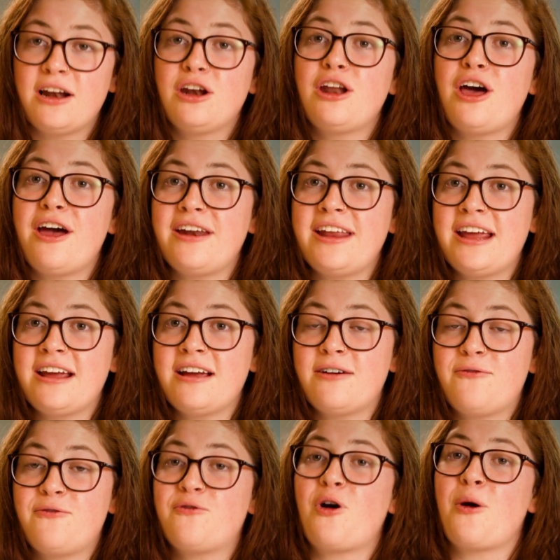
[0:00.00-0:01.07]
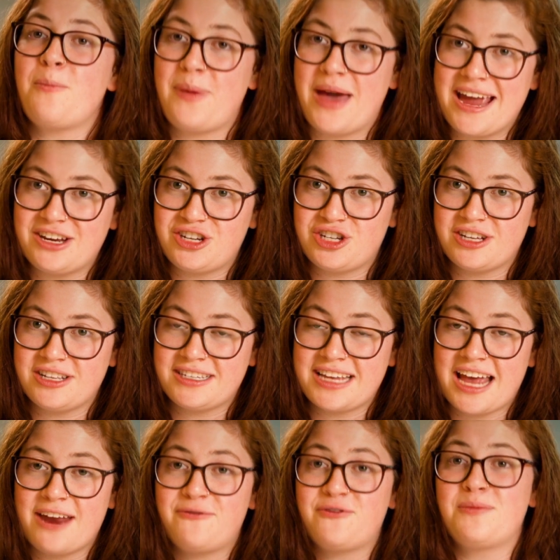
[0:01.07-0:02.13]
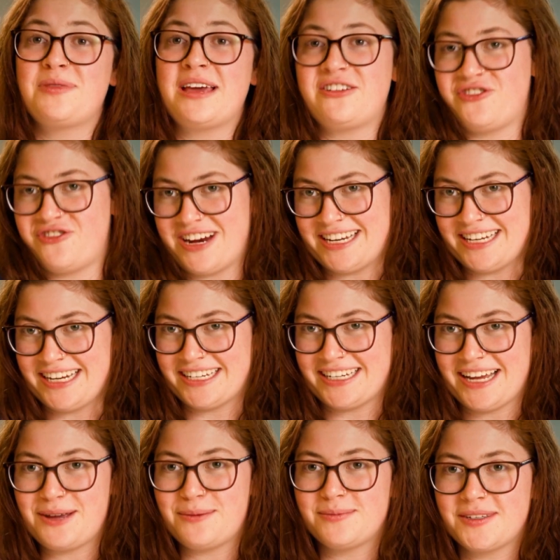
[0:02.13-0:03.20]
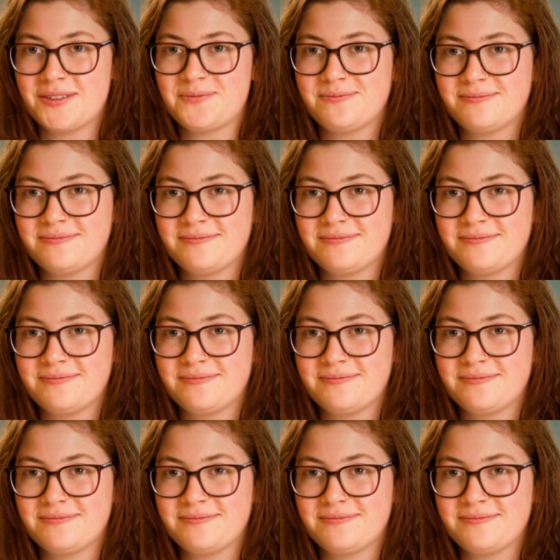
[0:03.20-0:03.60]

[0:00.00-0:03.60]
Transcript: learning from patients and from their treating teams.